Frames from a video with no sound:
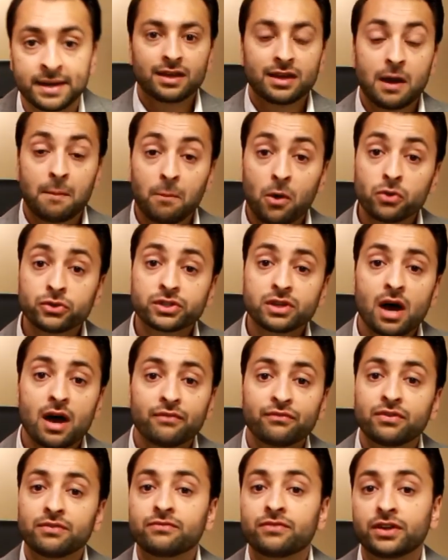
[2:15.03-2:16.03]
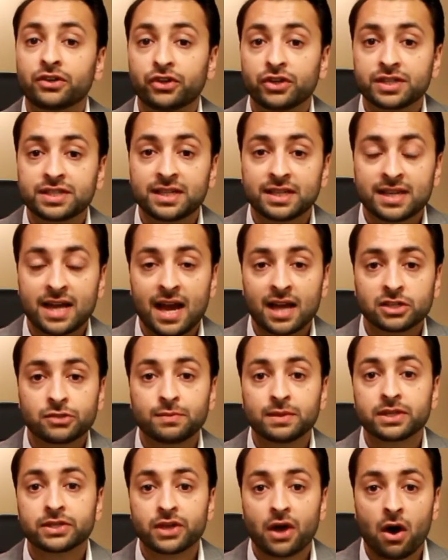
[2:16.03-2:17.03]
Now most often vitreous
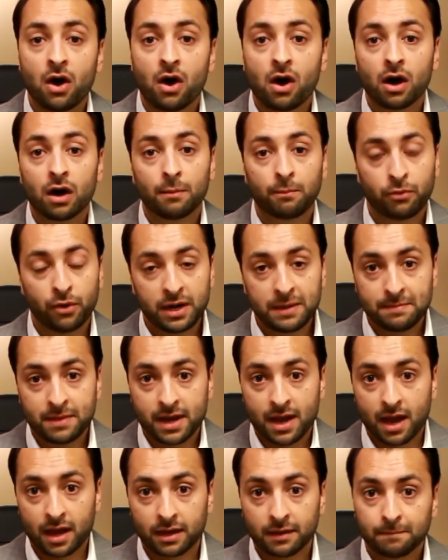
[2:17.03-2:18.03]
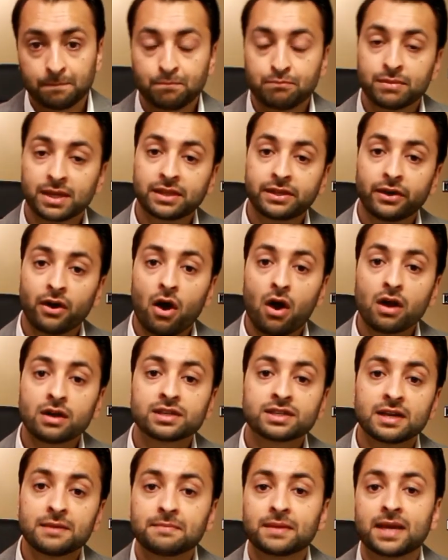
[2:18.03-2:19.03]
detachments are pretty benign, but there
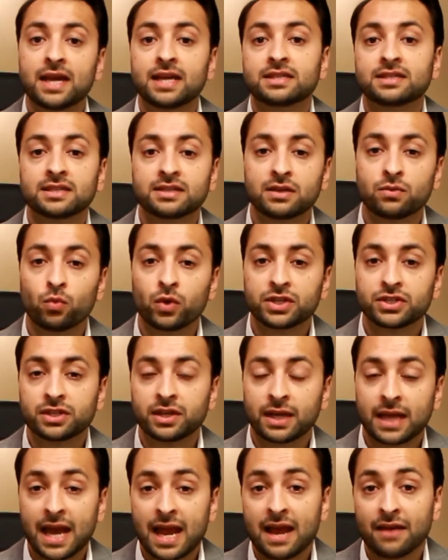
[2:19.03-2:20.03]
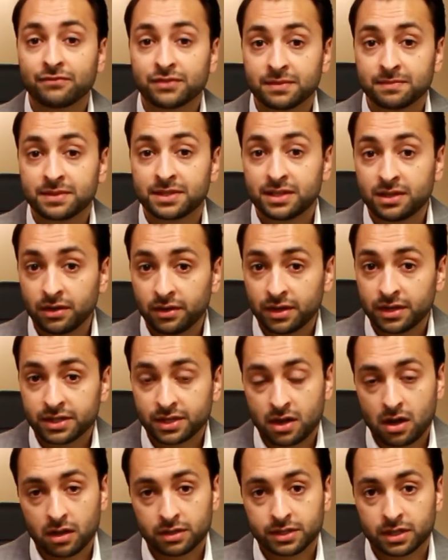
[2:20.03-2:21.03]
are some cases in which they can have some serious
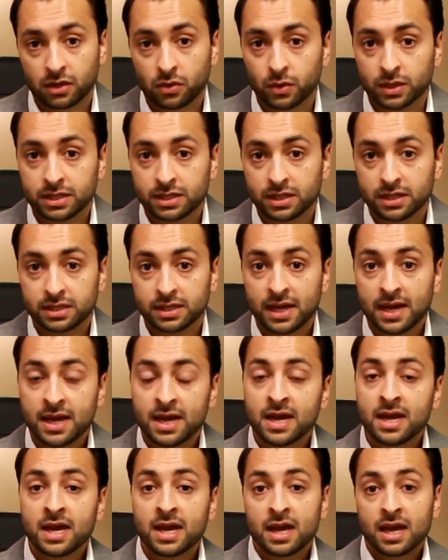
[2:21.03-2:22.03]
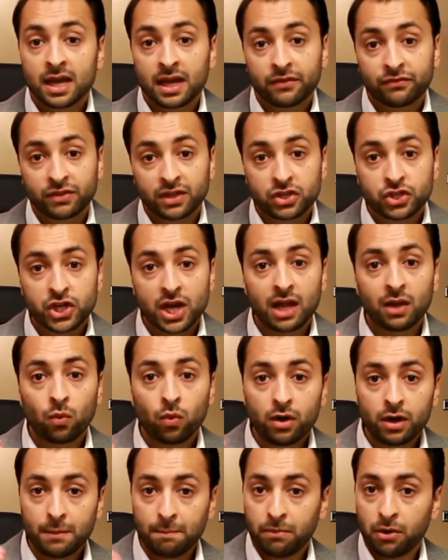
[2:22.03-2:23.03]
consequences. If the gel
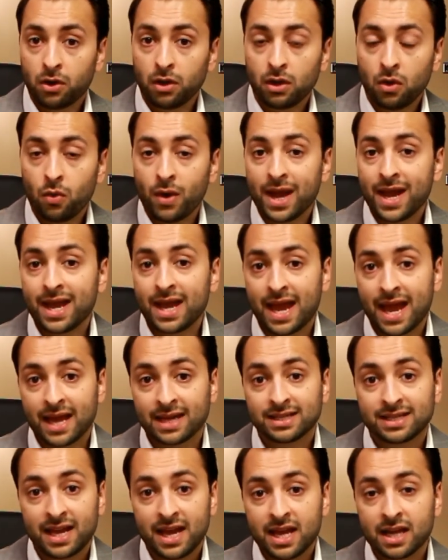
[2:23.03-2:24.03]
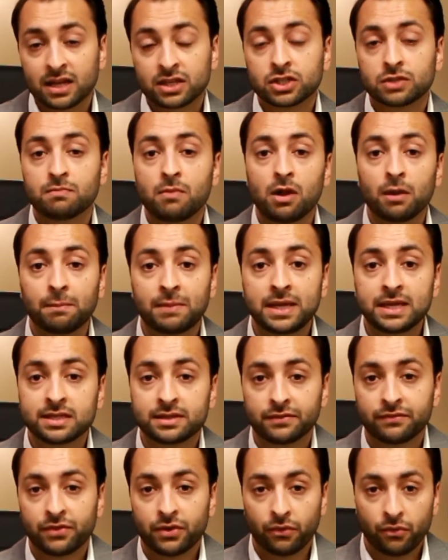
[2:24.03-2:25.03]
were to pull away and take a small
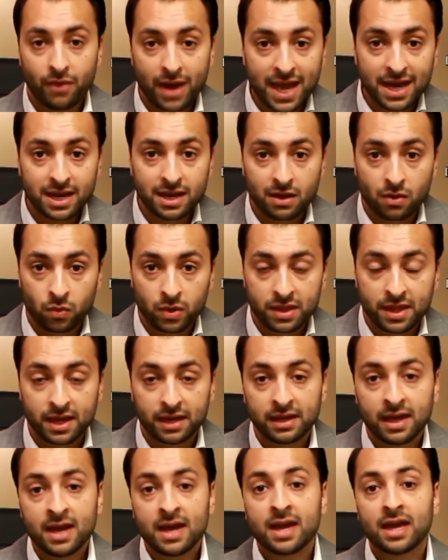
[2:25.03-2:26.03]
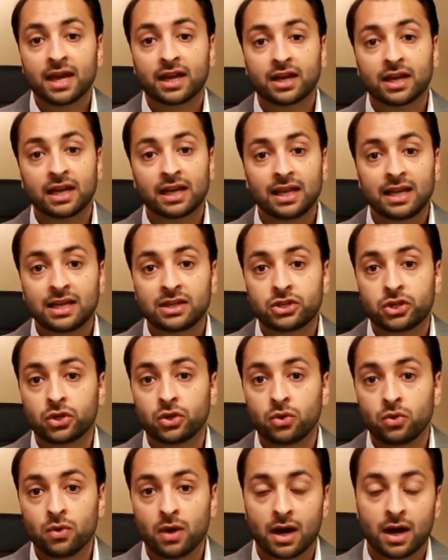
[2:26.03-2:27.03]
piece of the retina with it, it can lead
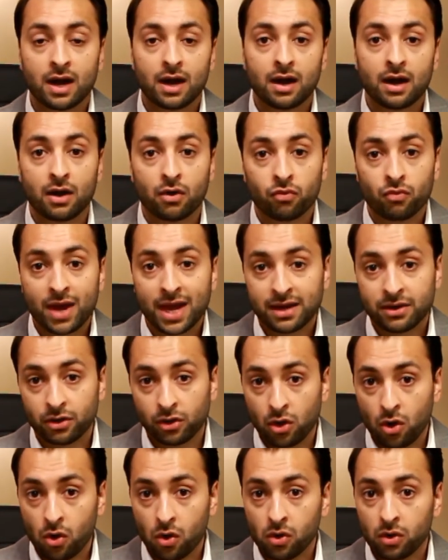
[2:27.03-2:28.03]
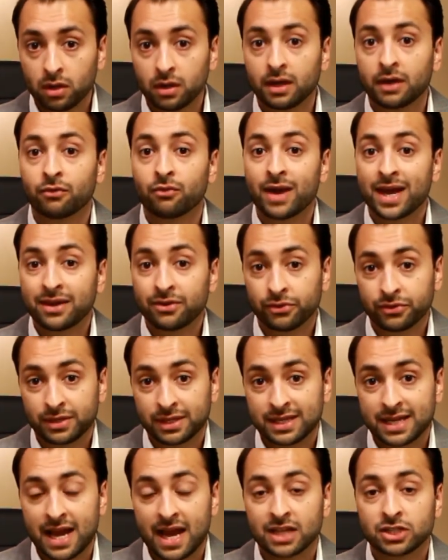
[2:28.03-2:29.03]
to a retinal hole, a retinal
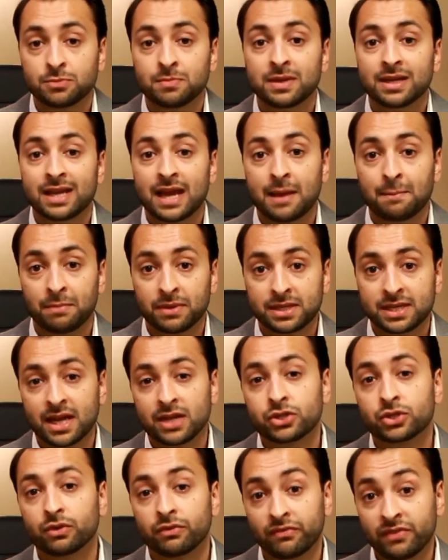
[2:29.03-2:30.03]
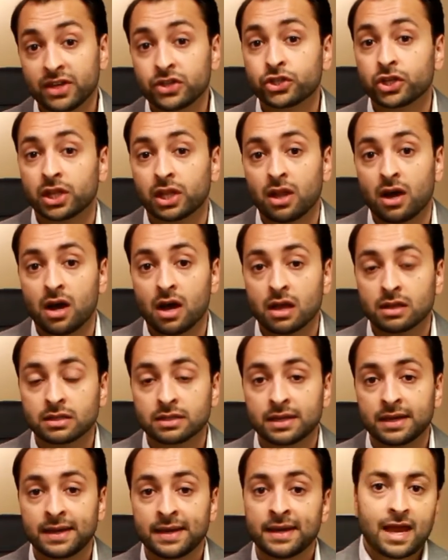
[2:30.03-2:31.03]
detachment, and potential vision
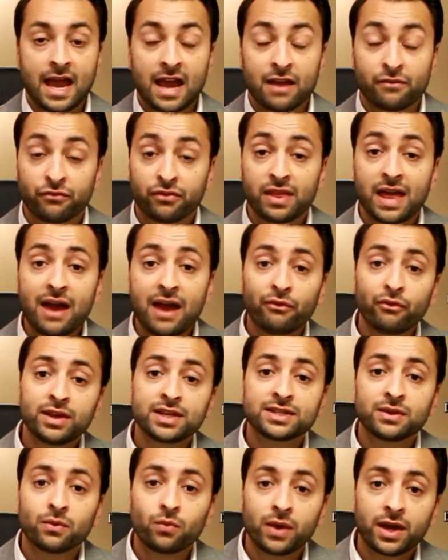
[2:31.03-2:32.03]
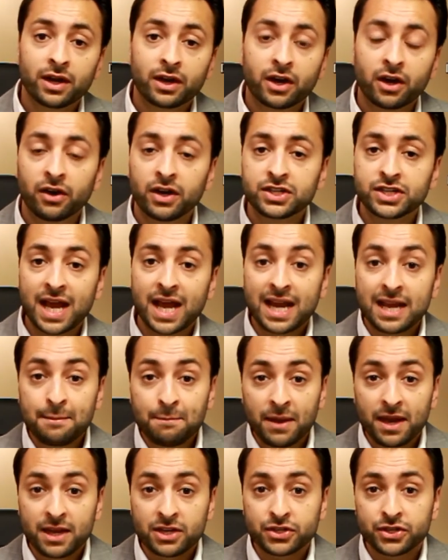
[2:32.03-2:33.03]
loss. And for that reason, we encourage
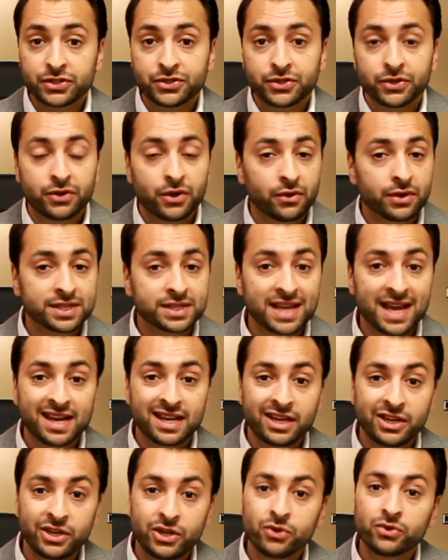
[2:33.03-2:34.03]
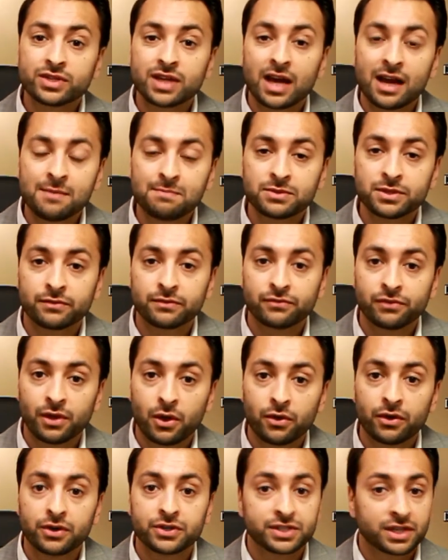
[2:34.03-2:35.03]
any patients who notice any new types of
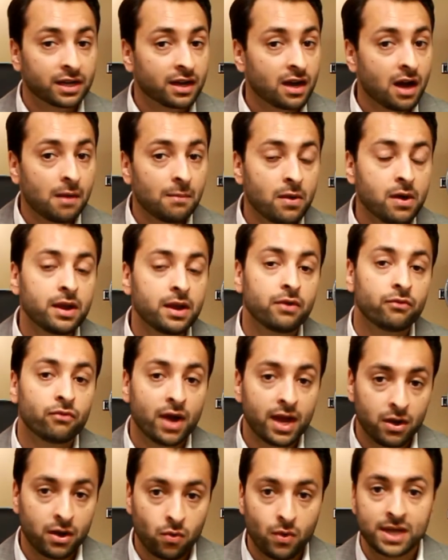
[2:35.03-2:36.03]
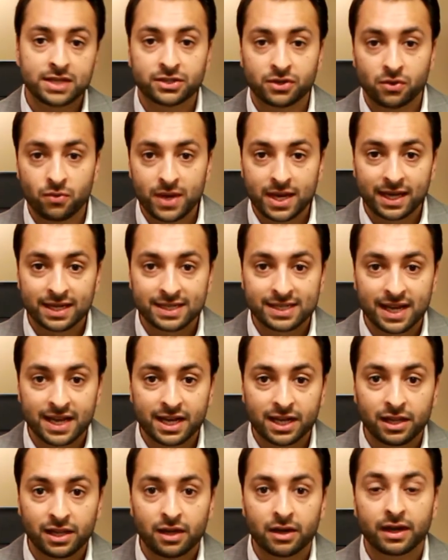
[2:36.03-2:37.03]
floaters to come on in right away so we can
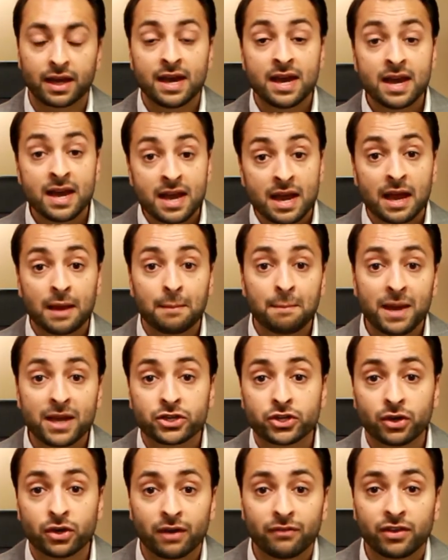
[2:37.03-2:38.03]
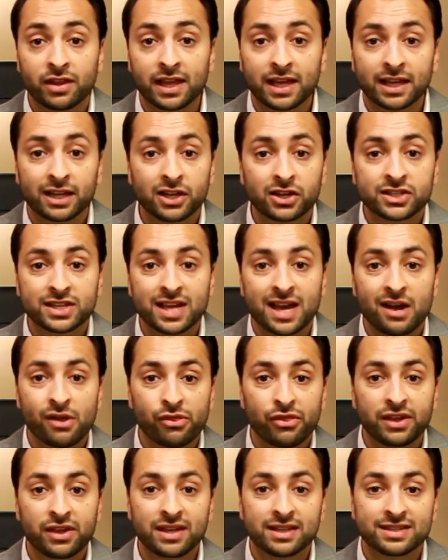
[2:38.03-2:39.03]
take a look and make sure everything looks
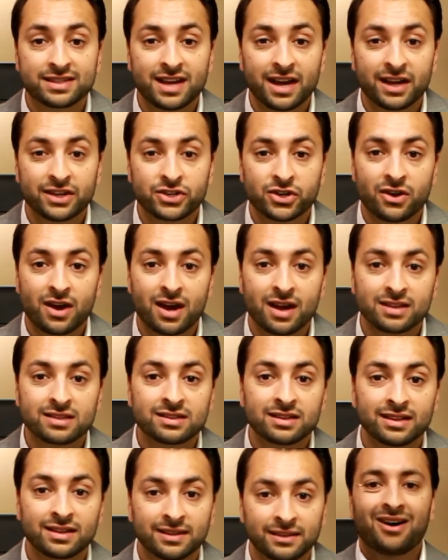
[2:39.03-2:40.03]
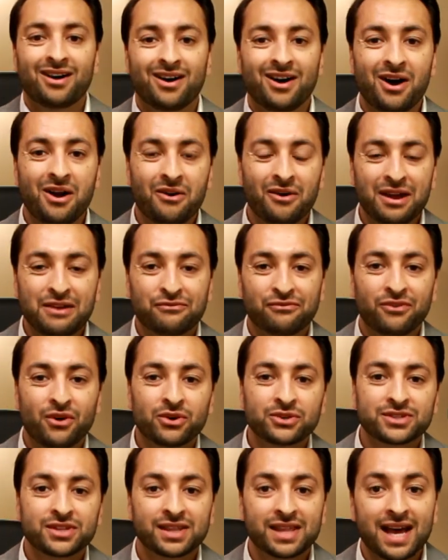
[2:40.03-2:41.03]
healthy inside your eyes. Alright
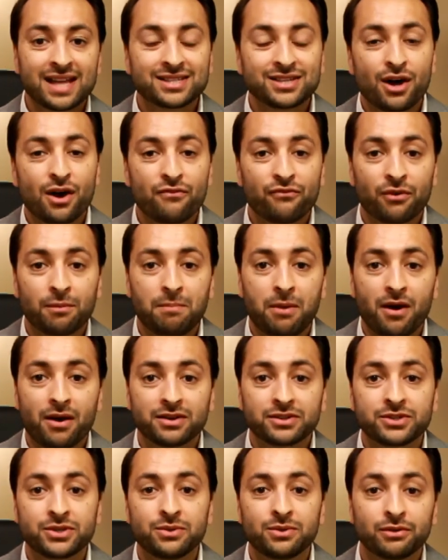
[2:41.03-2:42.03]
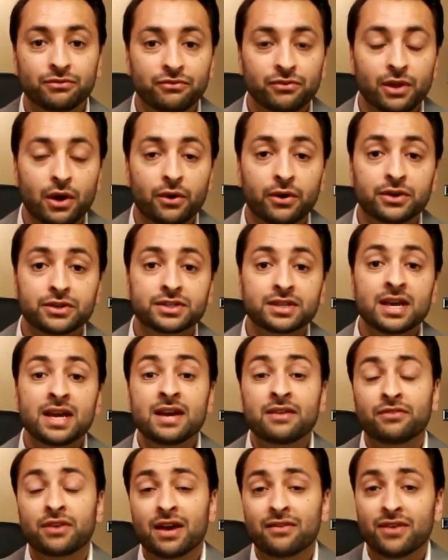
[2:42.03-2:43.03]
folks, so that's all for part two of floaters.
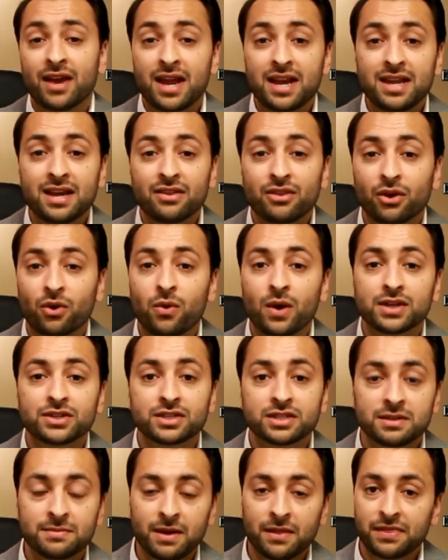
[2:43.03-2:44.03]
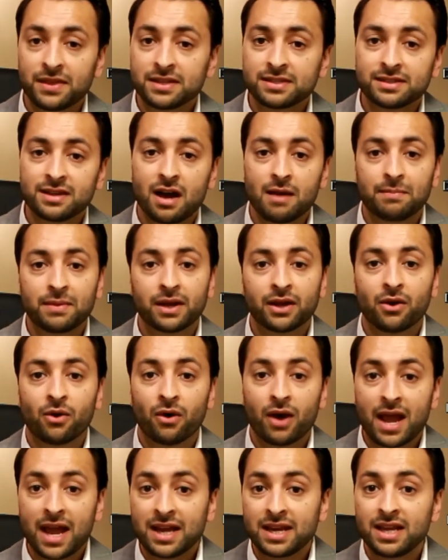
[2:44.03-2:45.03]
If you have any other questions about this topic
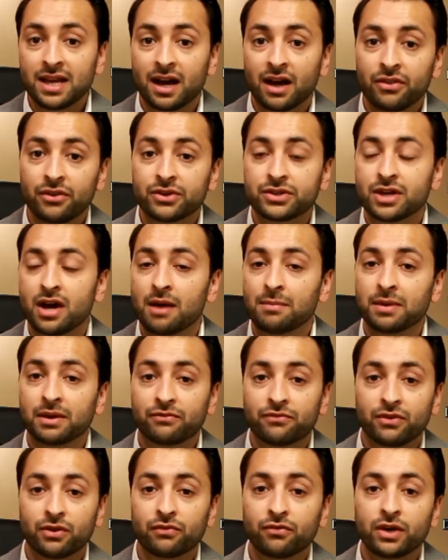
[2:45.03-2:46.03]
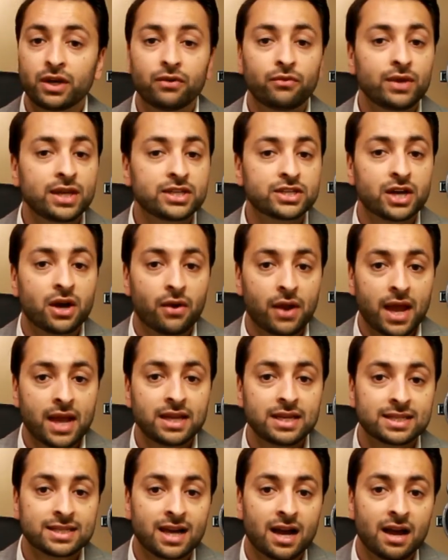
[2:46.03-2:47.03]
or any other topic, feel free to reach out
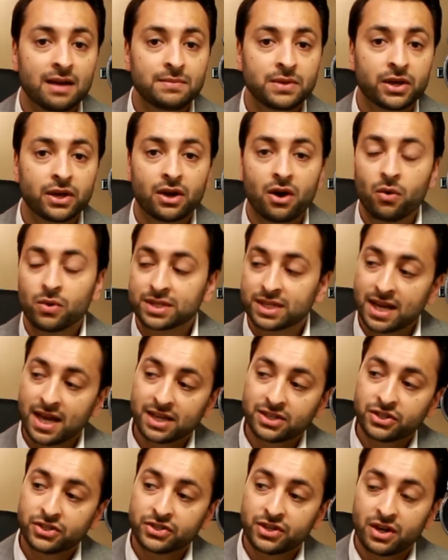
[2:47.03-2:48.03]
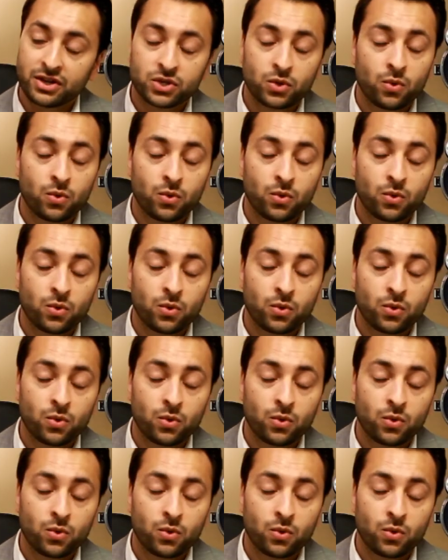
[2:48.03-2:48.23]
anytime. You can always catch us on